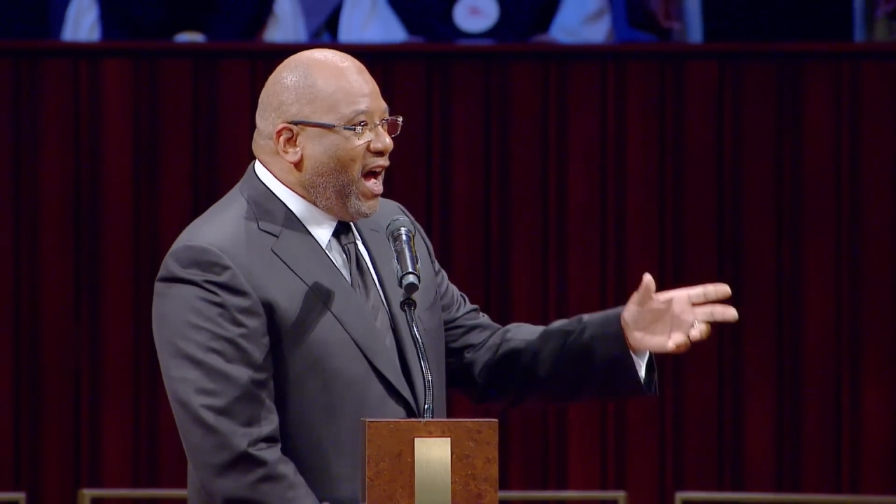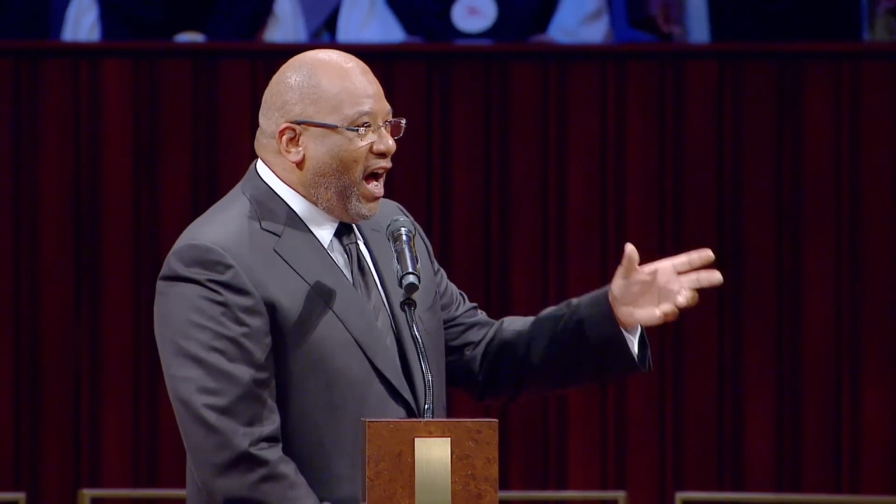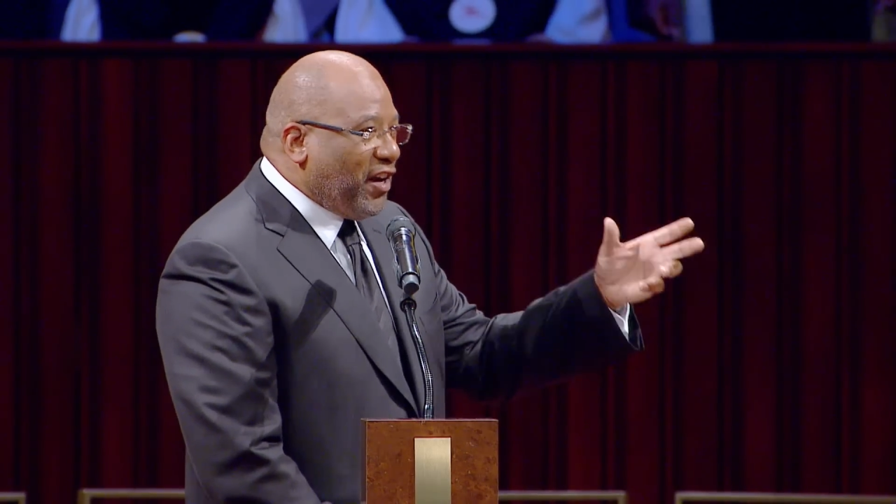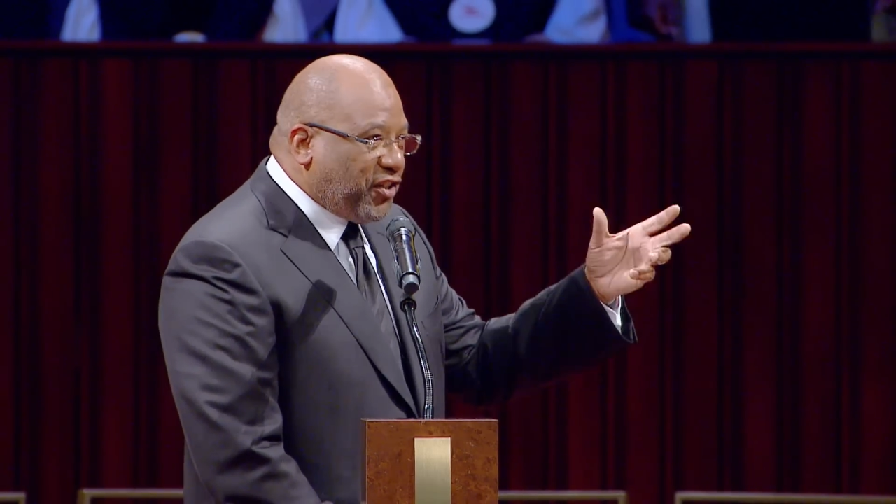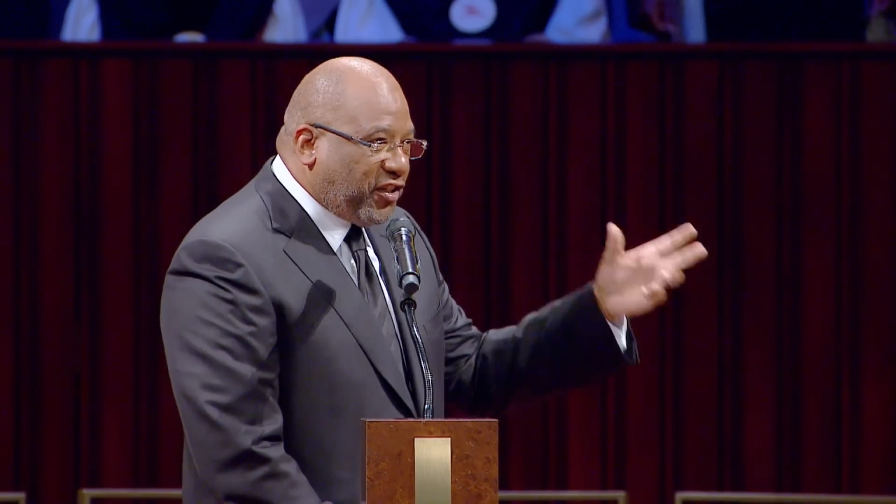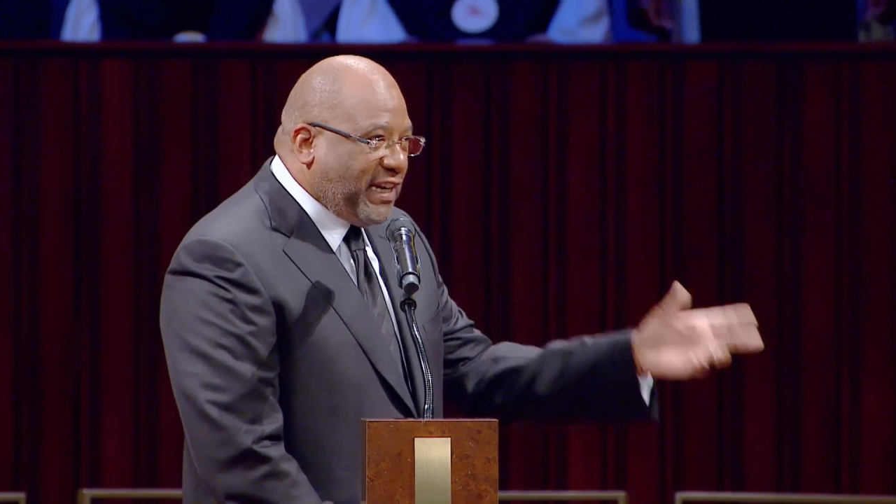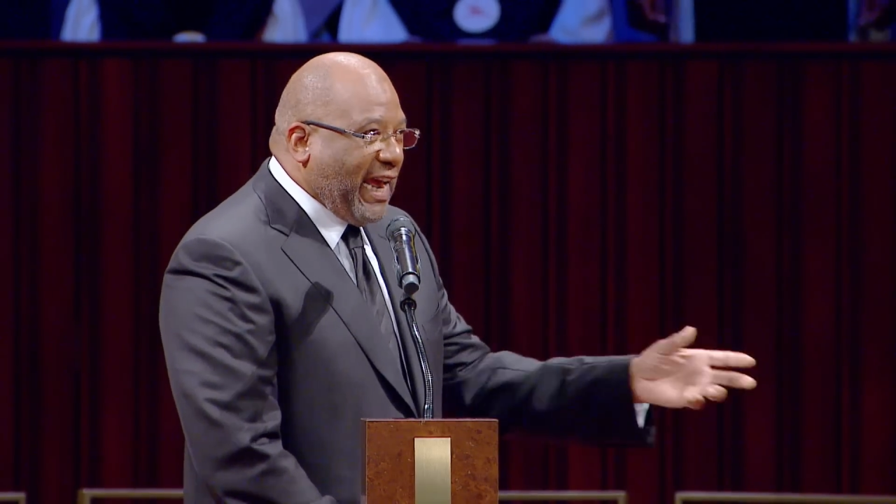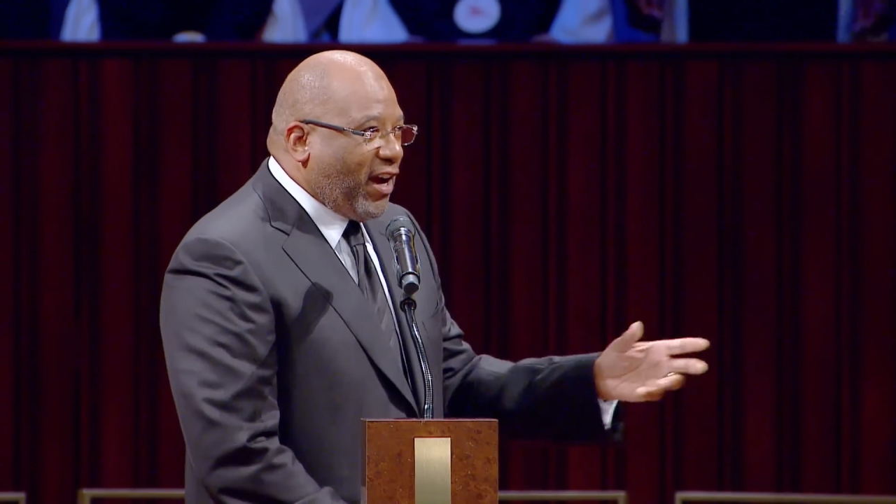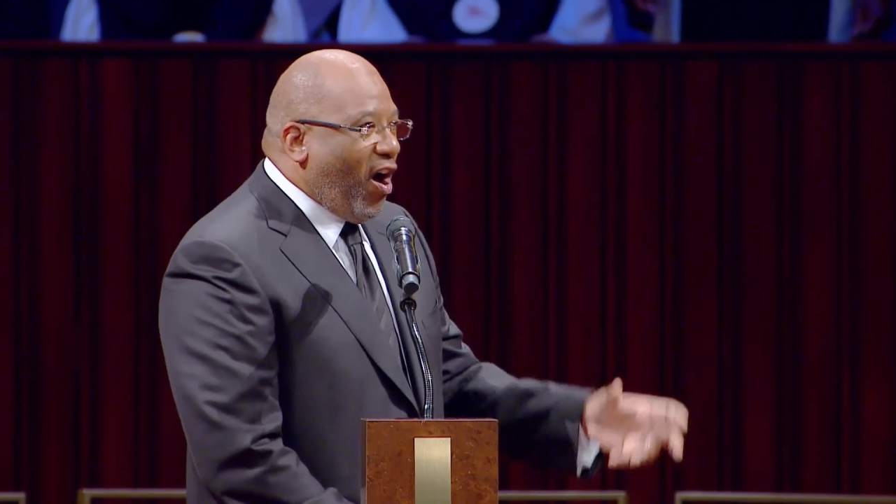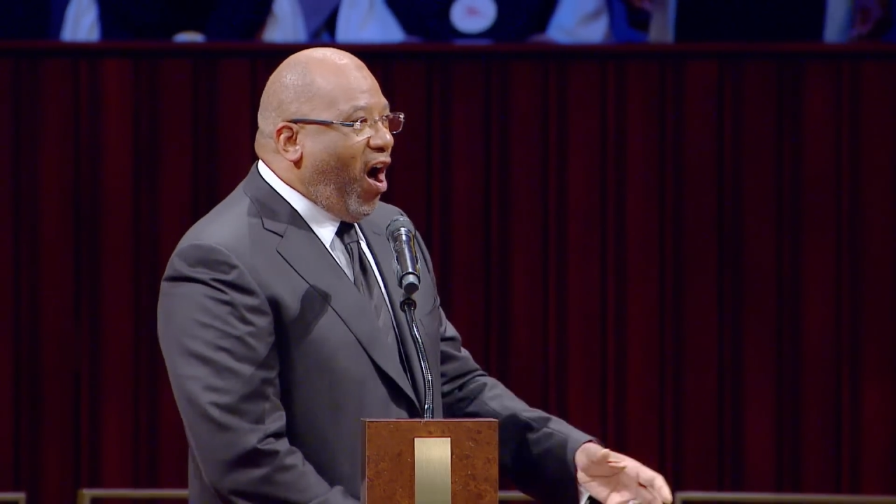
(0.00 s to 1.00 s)
a
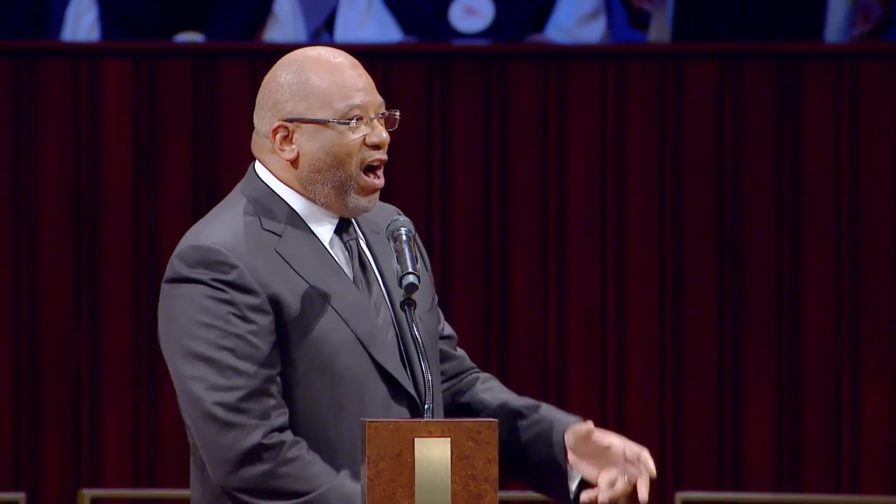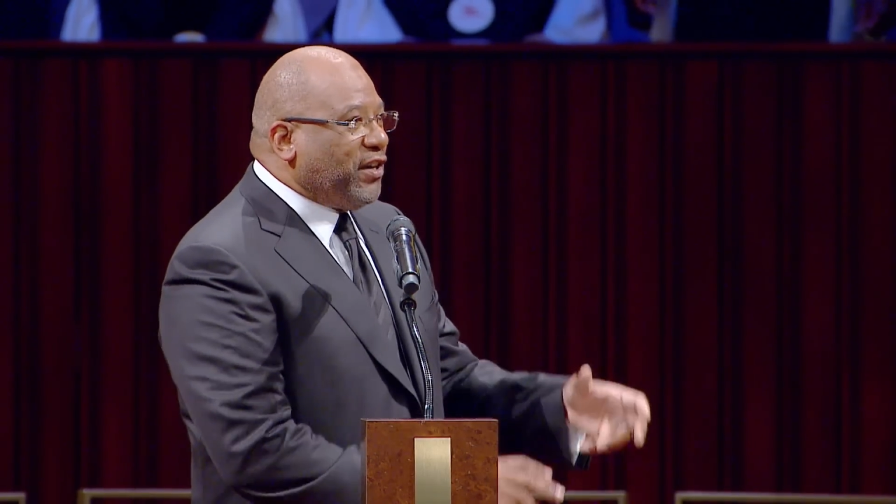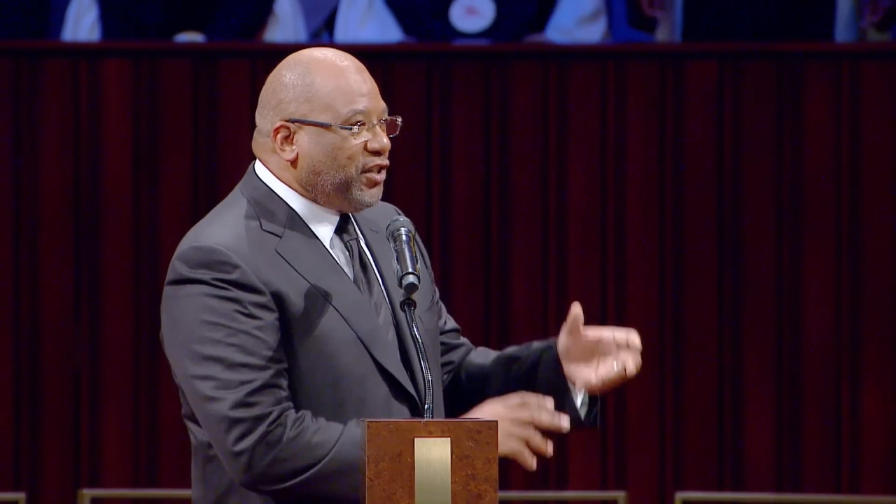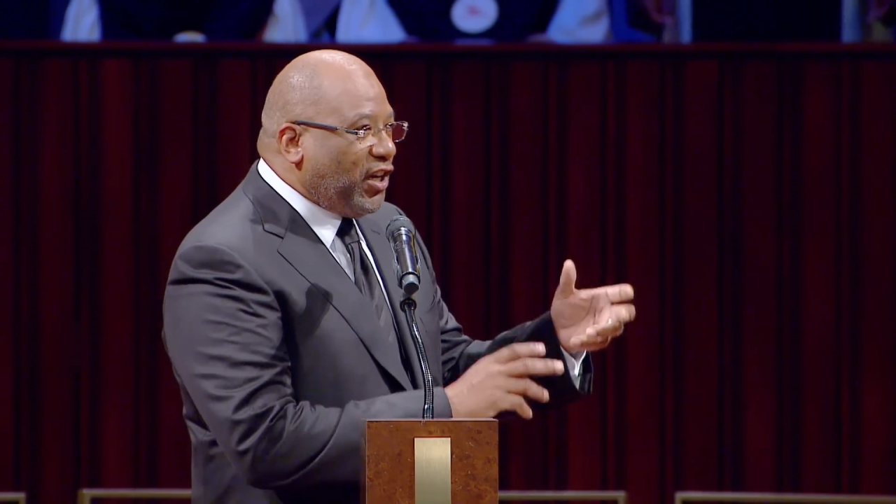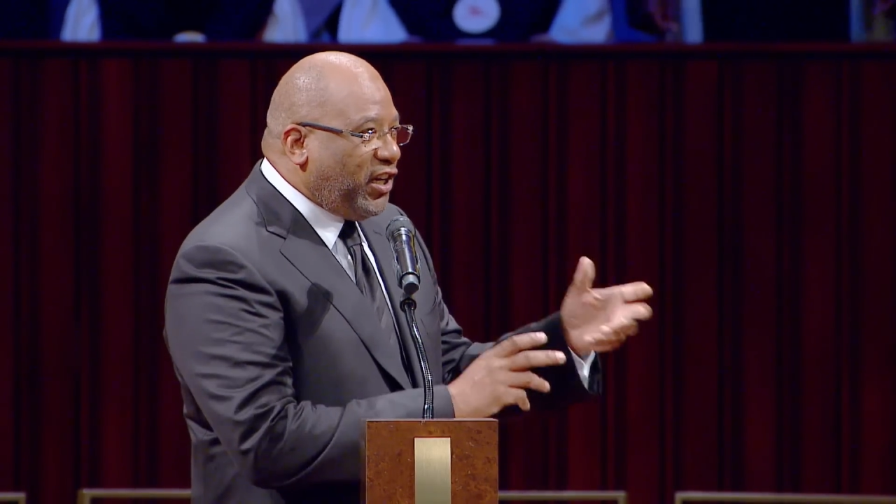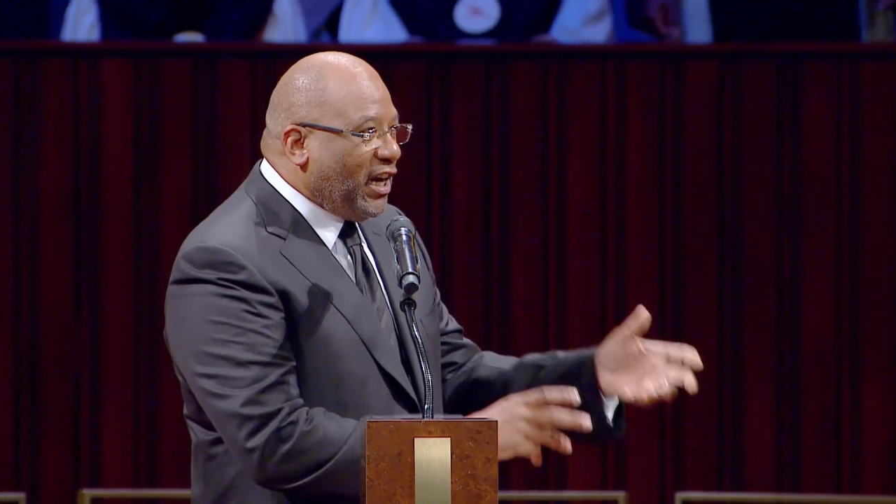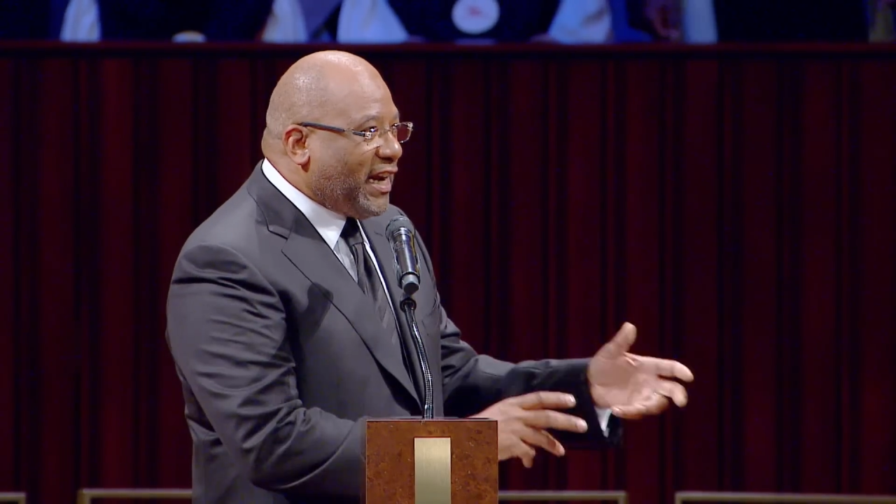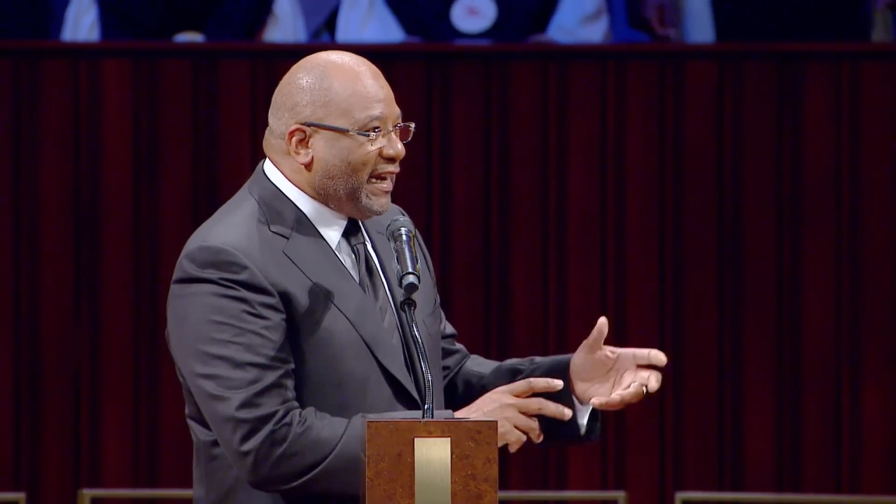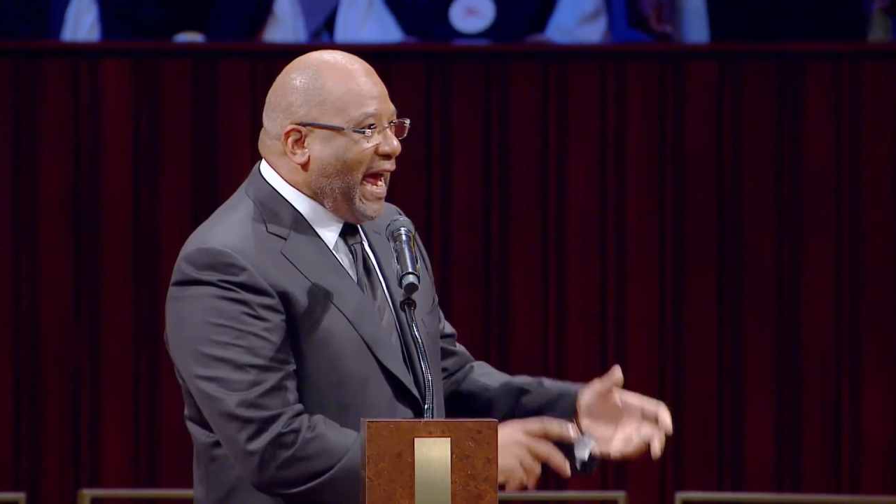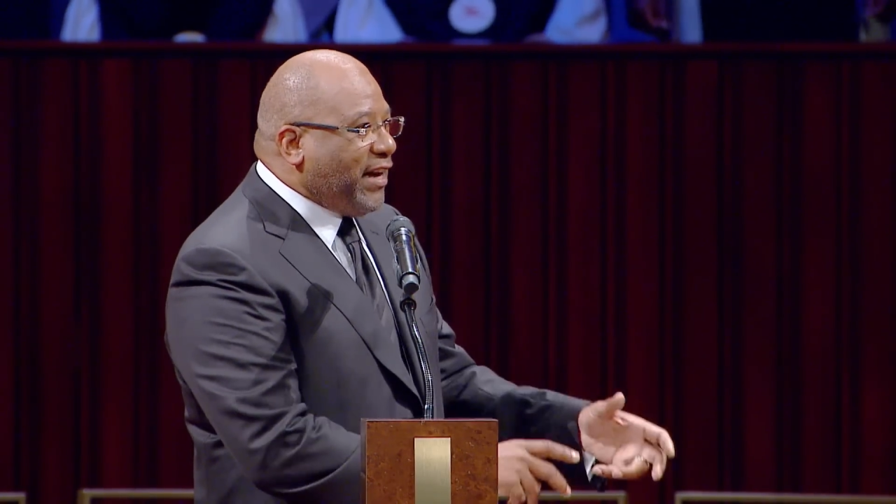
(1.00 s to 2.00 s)
stick, or to look
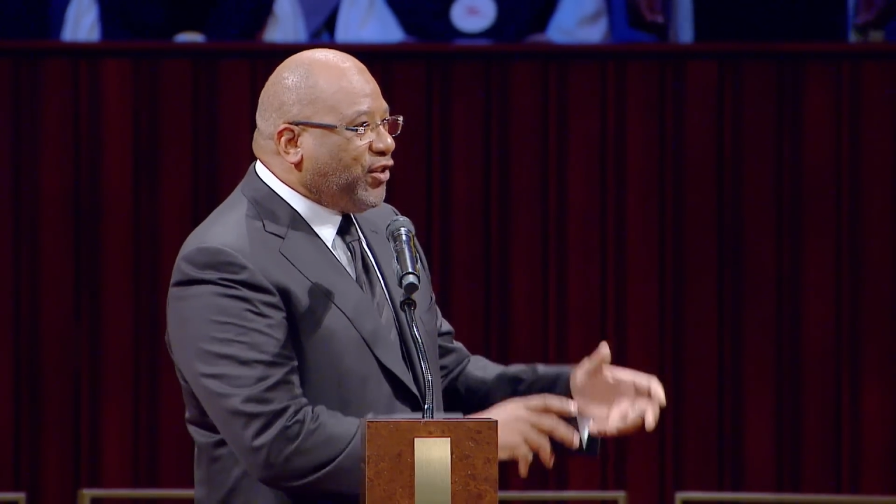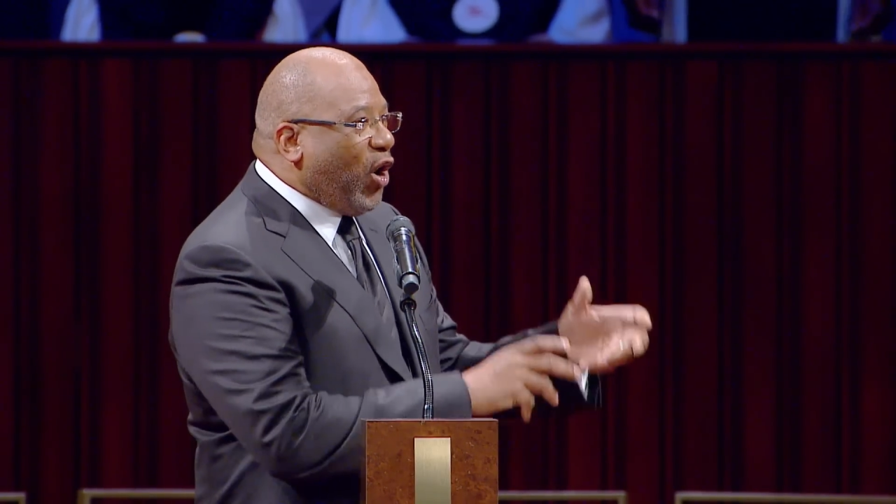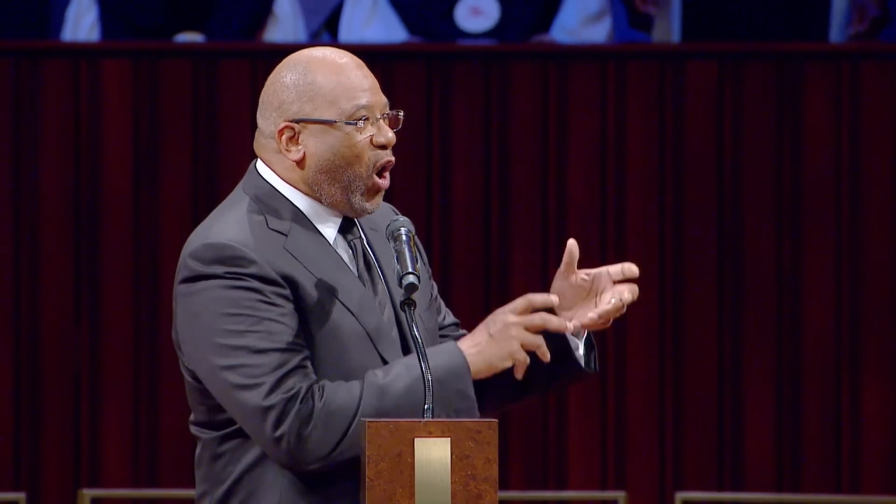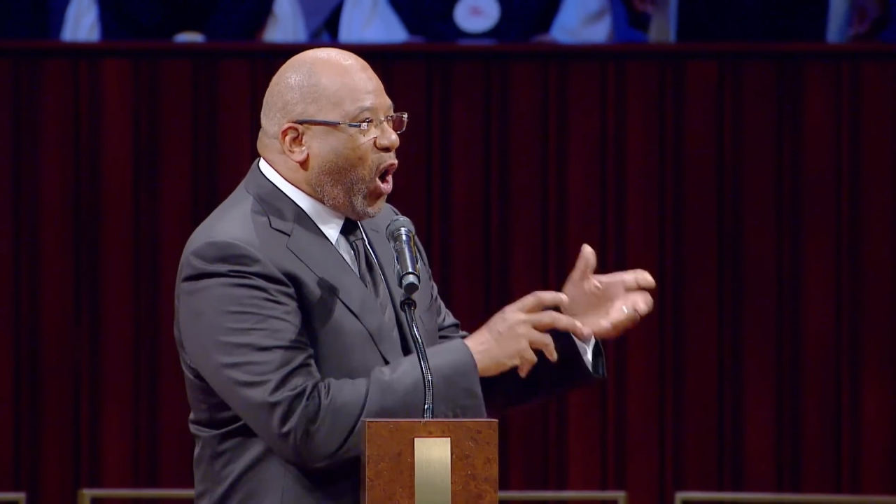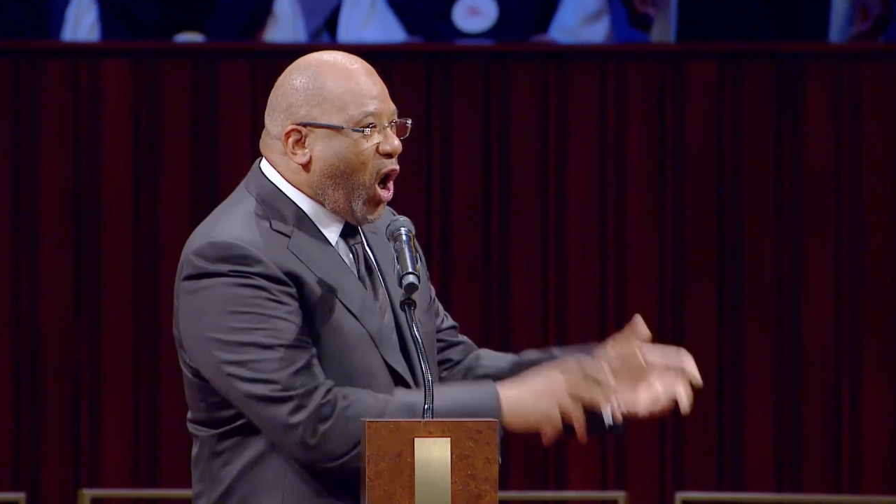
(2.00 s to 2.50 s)
like the